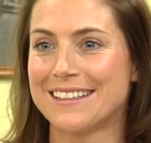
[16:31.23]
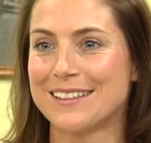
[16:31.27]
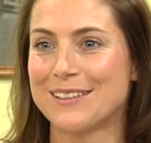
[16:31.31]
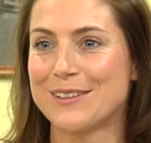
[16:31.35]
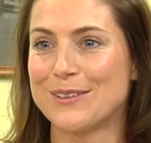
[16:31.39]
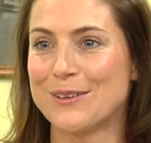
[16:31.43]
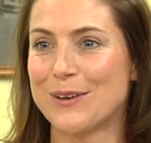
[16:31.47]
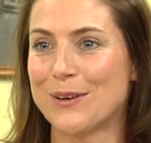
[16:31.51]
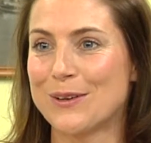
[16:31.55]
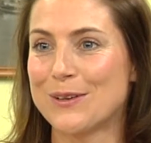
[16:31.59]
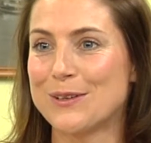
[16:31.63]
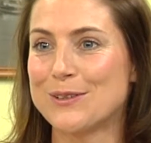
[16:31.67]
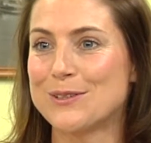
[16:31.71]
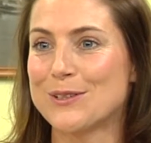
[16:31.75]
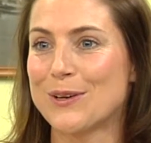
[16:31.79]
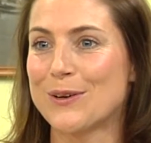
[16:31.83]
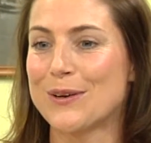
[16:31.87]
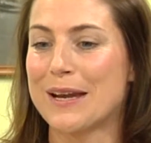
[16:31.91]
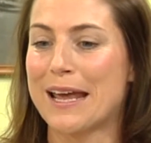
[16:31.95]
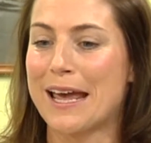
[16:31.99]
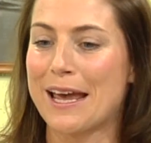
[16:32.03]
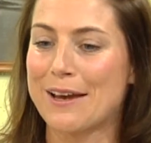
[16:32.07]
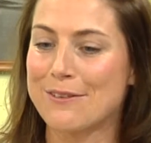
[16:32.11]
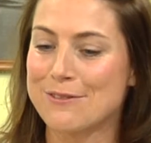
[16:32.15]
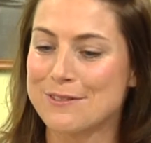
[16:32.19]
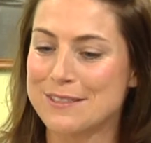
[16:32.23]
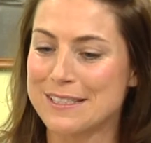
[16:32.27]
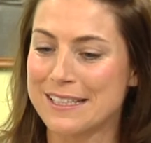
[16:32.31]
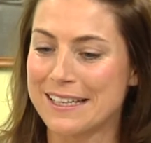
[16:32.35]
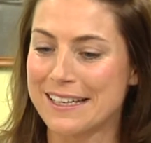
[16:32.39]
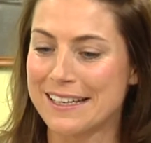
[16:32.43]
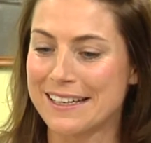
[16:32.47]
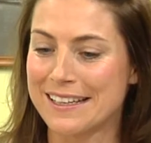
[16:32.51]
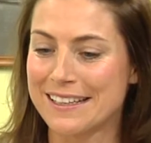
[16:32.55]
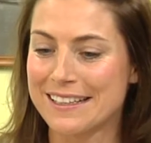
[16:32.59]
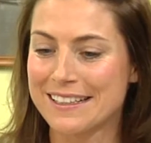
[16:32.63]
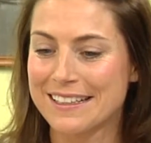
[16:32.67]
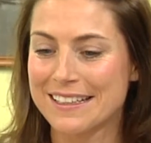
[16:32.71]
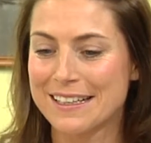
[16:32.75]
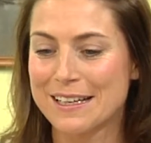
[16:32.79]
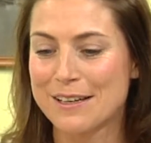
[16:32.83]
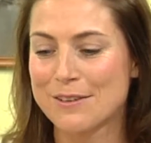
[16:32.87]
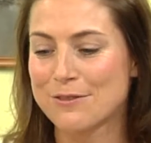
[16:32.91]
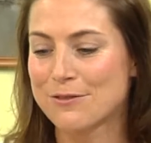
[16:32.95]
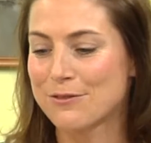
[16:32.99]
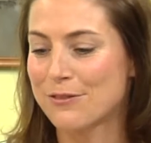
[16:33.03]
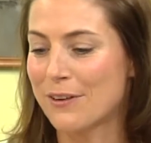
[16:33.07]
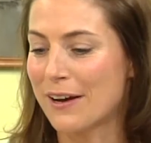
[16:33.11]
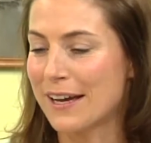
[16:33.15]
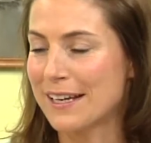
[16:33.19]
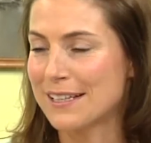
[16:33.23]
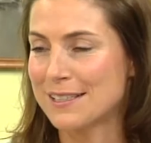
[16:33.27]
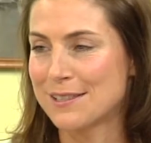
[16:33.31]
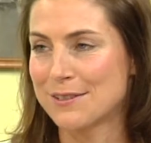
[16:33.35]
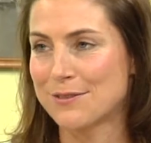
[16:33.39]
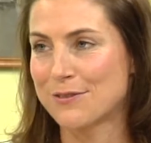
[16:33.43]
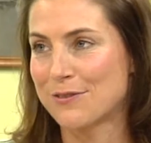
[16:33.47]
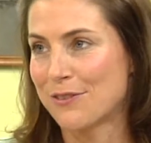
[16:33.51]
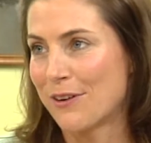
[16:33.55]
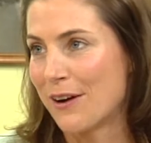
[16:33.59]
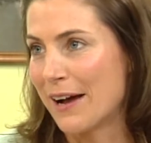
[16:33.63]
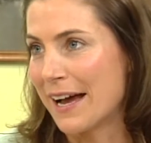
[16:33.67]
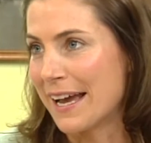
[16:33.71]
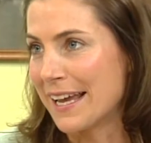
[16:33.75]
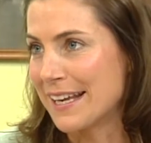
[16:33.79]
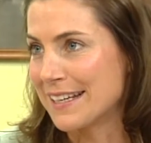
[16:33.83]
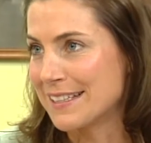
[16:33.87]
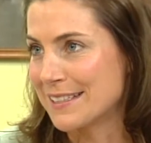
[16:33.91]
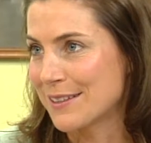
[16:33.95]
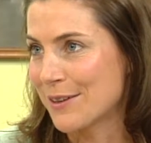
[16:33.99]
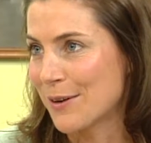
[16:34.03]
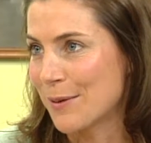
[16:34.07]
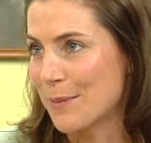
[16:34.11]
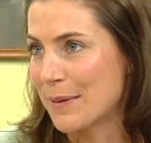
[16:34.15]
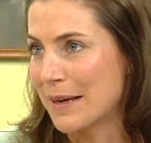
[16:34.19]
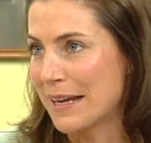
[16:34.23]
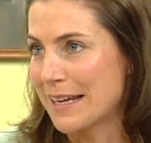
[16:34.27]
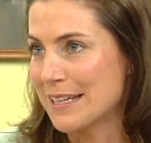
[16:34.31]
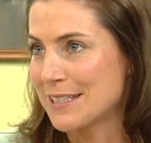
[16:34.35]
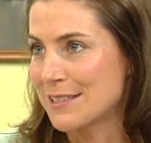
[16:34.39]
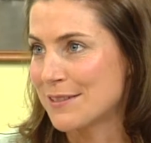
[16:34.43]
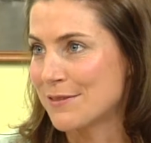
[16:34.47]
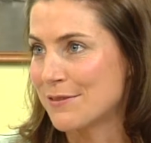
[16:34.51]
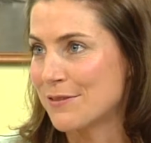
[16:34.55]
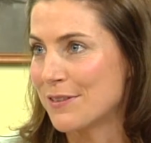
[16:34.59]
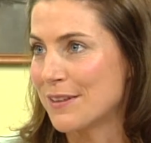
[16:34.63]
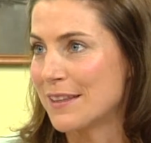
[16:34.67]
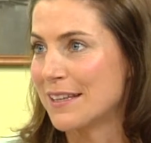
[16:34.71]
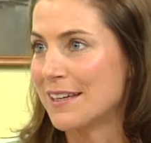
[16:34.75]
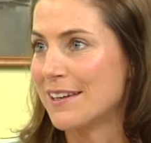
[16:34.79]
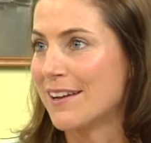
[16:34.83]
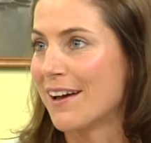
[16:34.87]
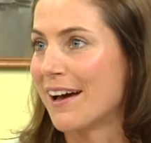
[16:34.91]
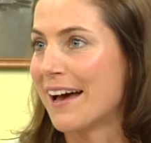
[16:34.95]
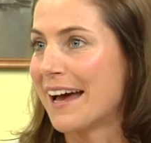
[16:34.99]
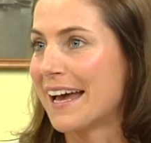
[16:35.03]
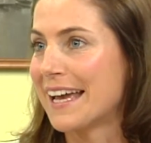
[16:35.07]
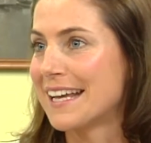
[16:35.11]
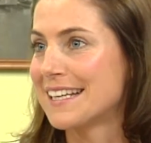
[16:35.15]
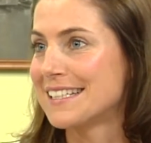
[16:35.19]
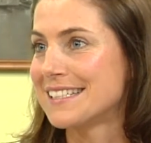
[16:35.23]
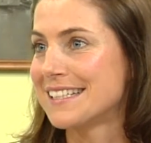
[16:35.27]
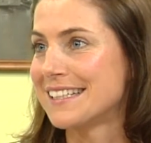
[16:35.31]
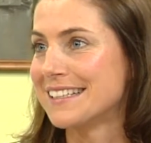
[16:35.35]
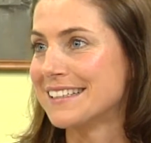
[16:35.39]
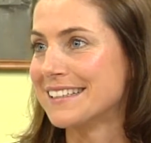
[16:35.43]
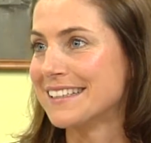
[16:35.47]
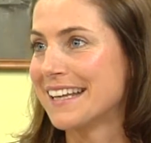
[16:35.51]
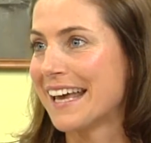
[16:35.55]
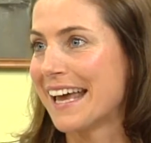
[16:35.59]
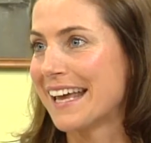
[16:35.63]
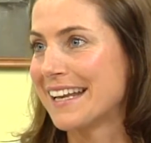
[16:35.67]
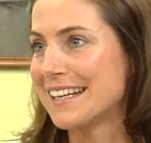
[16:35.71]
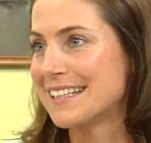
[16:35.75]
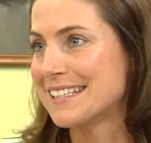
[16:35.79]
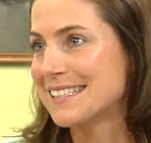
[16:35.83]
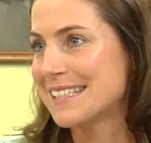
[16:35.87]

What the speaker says: you don't have to fight to find accommodation for the night and